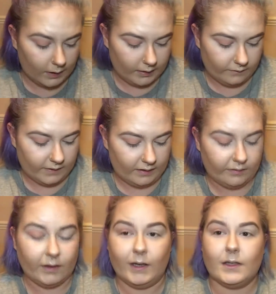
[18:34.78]
And if
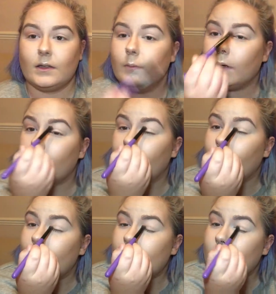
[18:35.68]
anything, this can be quite
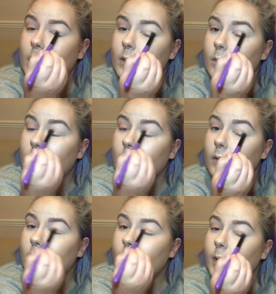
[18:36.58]
messy because we're going to
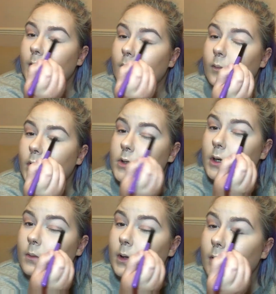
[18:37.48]
use a blending brush
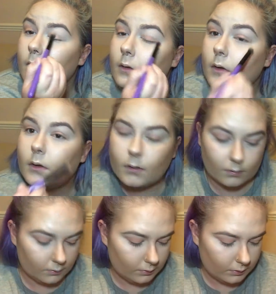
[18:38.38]
anyway
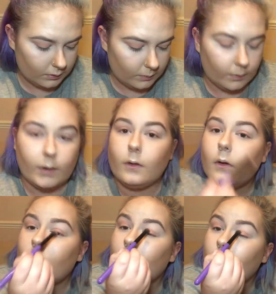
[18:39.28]
to blend it
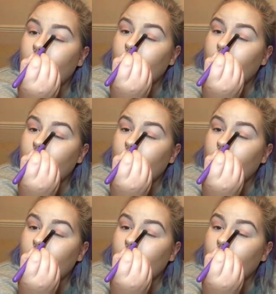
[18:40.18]
all out.